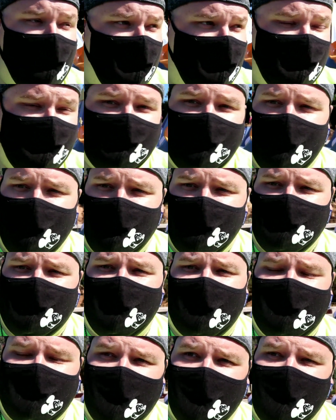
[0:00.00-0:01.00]
You saw those
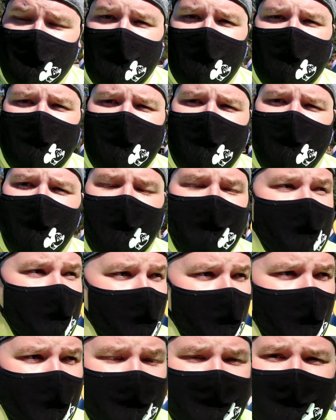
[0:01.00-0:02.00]
lines, how long they were. They
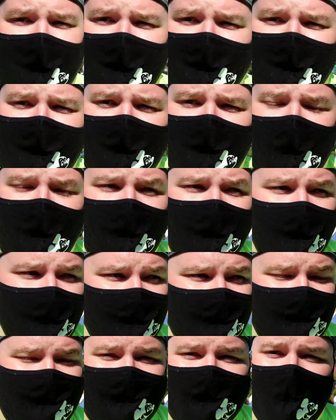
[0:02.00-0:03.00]
don't want that for both
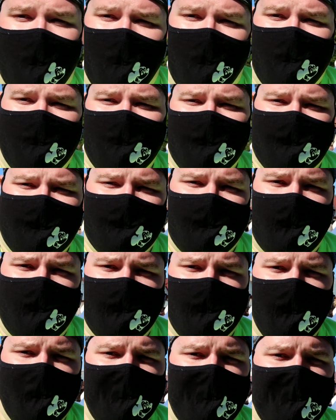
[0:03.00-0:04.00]
DCA and
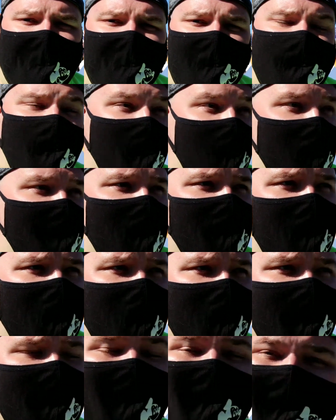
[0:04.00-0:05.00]
Disneyland. So keep in
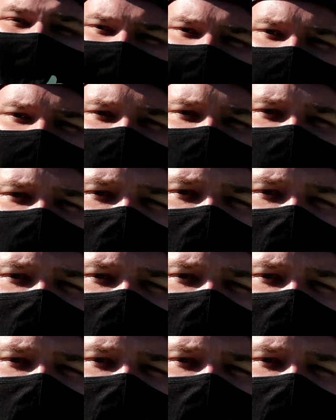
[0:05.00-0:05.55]
mind, get here